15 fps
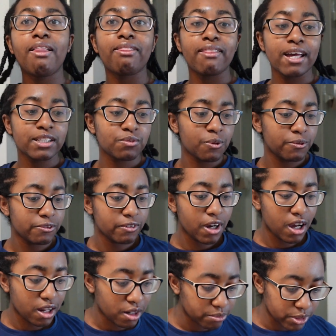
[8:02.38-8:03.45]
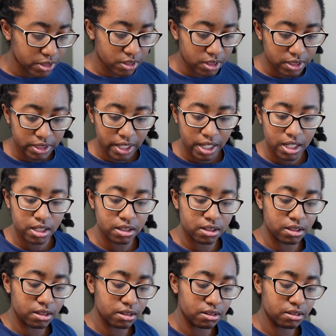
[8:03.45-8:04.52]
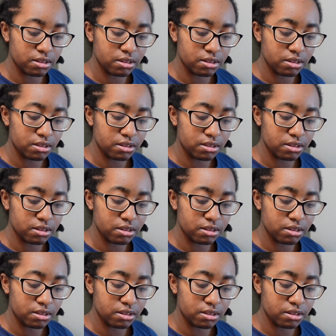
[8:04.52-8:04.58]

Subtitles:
that's what we've got. I'm just gonna take